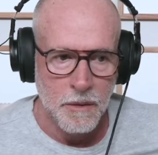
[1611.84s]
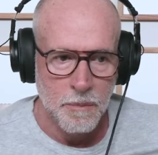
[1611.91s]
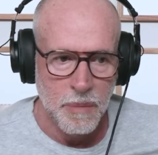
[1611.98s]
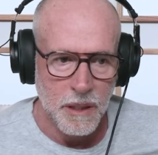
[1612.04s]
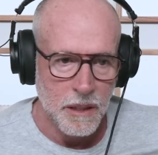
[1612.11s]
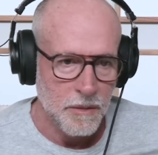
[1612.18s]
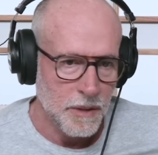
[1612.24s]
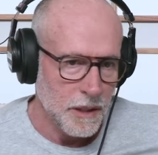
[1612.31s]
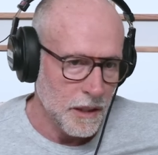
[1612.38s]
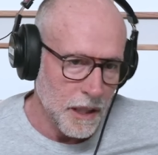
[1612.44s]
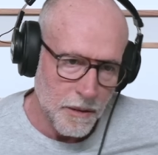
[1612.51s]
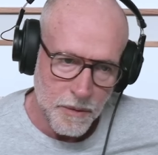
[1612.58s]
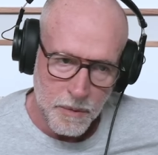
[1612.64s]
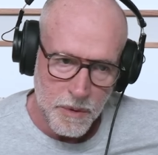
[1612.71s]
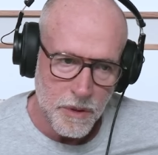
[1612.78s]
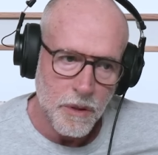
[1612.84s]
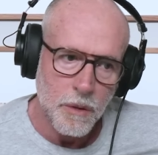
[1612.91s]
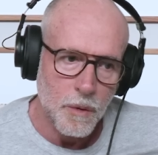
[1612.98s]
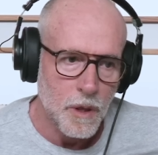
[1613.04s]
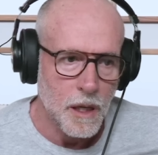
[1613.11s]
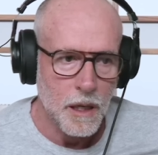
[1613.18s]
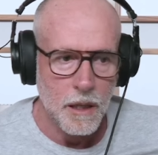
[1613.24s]
believing that everyone's
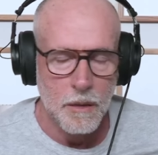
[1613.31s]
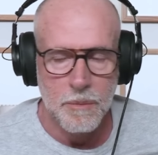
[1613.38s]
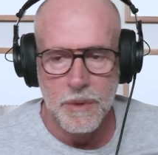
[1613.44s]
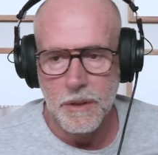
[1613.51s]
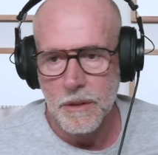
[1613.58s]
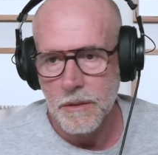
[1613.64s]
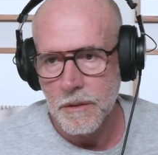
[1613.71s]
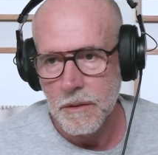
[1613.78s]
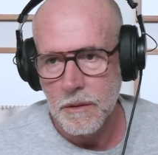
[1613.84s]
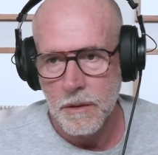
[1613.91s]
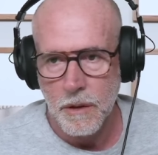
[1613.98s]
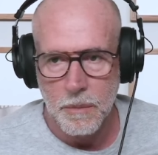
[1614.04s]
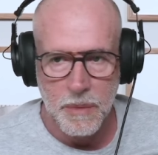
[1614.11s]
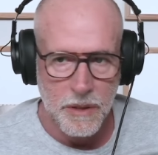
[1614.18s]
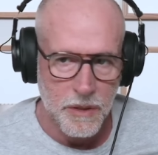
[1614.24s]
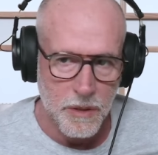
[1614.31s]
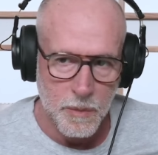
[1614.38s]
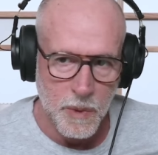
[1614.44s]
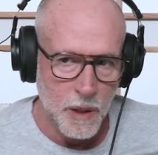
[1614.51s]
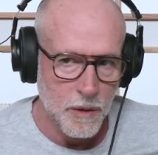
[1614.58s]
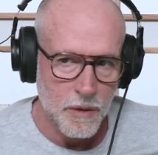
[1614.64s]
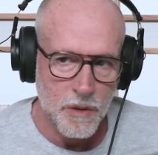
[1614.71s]
corrupt and nobody's
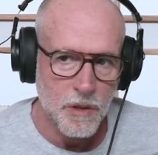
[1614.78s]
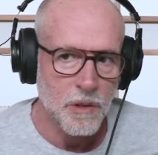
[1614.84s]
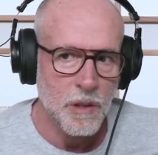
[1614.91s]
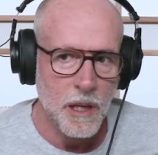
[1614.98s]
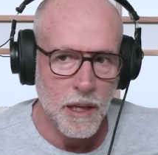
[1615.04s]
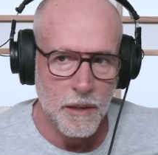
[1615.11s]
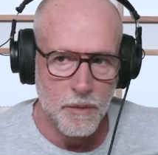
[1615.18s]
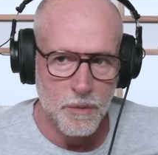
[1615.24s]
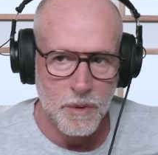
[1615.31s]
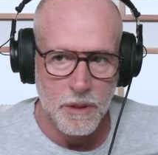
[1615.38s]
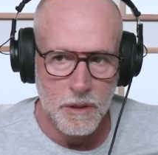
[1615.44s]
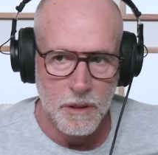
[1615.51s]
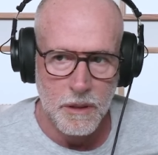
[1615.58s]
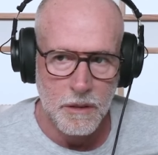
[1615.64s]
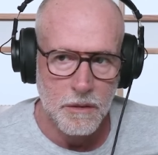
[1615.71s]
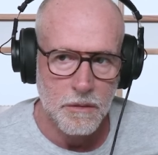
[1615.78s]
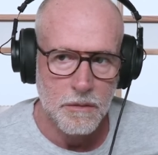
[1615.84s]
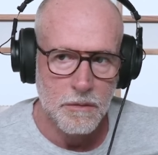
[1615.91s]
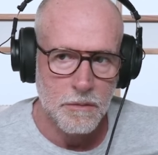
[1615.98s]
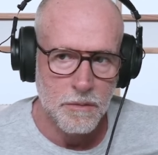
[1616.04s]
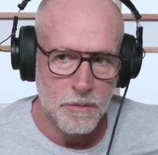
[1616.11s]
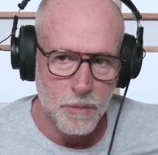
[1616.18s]
smart. There's a lot of really,
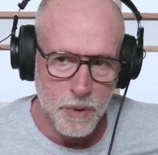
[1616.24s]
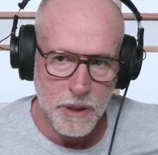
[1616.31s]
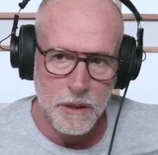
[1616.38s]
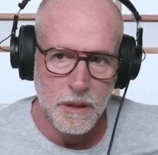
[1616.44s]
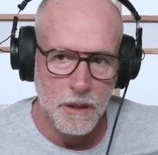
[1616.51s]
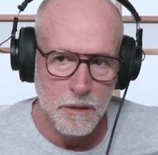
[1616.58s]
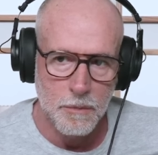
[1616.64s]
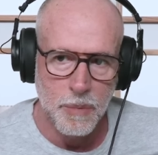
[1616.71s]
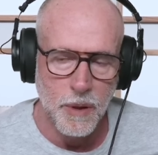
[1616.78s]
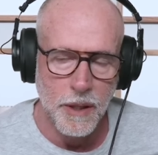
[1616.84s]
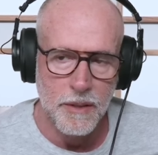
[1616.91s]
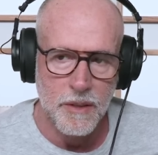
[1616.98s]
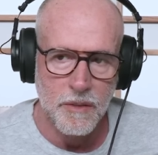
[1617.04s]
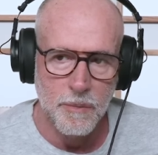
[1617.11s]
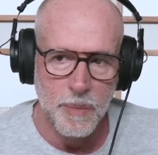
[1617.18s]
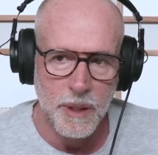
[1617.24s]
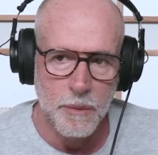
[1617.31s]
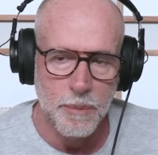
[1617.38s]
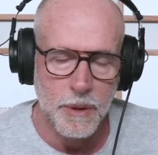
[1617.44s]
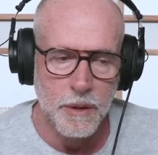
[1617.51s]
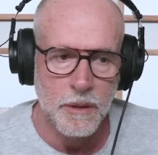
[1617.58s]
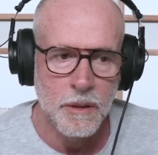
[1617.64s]
really impressive
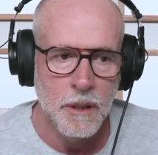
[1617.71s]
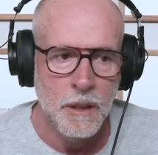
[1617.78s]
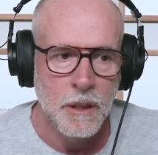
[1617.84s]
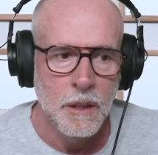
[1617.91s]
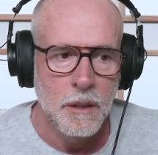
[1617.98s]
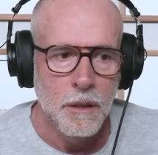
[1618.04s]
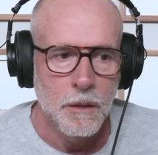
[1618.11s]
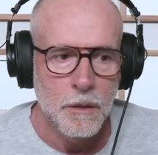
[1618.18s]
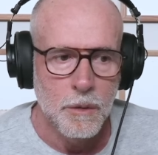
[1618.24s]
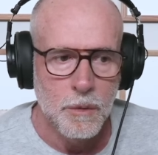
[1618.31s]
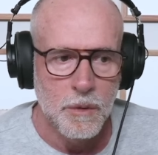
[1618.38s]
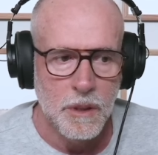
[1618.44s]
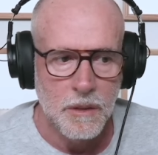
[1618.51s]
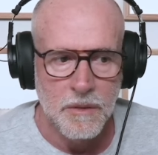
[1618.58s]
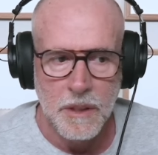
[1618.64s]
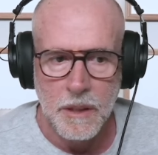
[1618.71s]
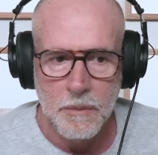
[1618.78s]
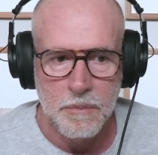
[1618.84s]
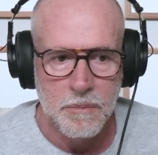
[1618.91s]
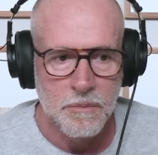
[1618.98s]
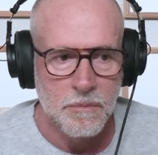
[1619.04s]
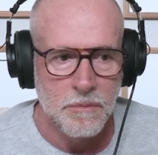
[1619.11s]
people who give up.
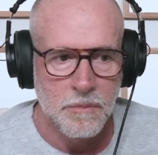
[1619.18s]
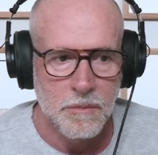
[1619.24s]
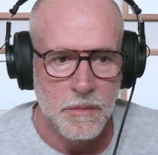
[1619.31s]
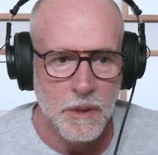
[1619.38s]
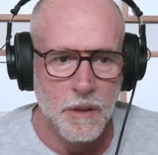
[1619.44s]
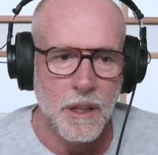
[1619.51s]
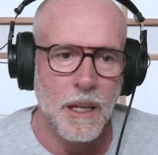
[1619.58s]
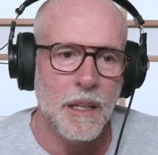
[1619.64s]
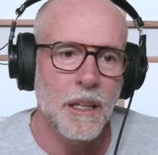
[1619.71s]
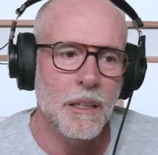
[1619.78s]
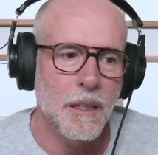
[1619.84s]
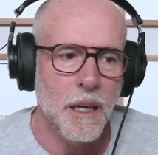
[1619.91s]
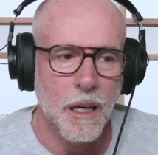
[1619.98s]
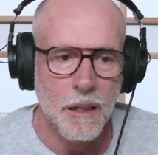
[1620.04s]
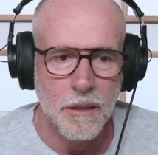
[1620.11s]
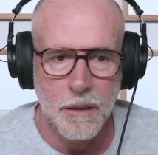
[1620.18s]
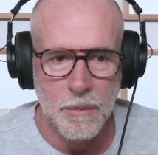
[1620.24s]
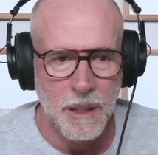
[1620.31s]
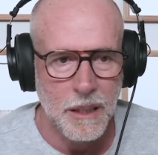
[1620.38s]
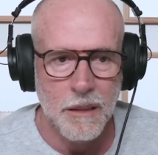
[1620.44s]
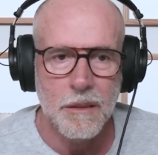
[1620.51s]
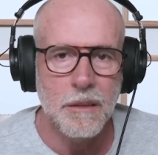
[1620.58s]
A guy like that could
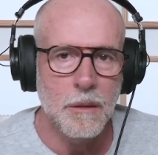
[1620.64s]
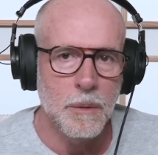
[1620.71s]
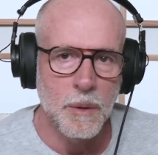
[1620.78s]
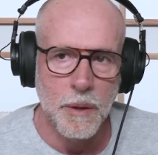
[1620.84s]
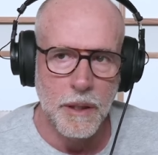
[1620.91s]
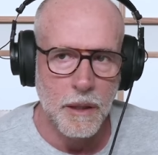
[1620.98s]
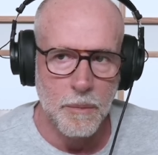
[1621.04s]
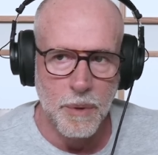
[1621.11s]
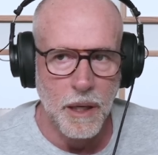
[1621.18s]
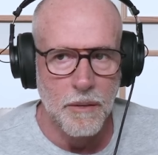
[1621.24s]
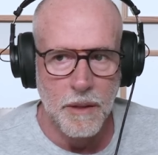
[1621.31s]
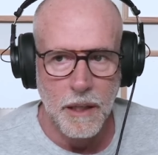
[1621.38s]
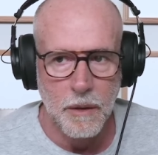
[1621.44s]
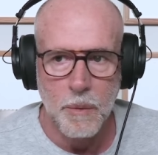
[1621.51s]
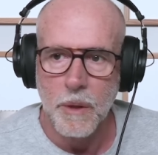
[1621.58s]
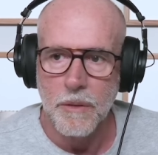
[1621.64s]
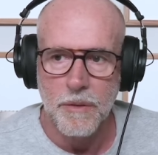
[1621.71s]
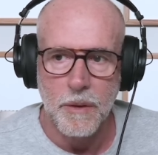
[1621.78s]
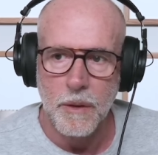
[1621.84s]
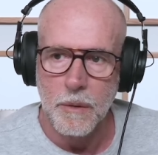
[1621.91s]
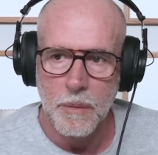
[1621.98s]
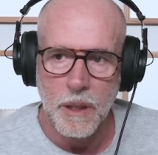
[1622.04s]
easily be running a private equity
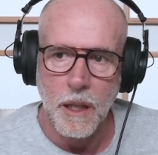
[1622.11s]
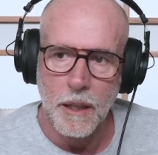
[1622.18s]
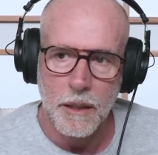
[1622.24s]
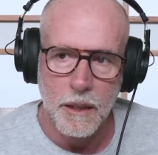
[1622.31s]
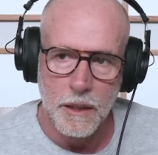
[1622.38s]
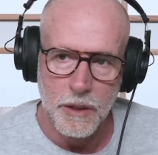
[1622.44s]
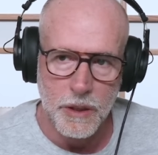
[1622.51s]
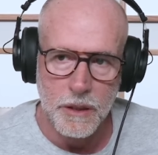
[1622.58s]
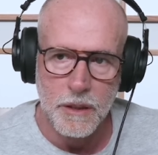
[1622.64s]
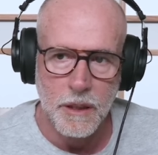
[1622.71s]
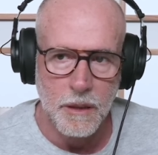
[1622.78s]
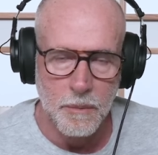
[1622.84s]
firm, clocking a shit ton of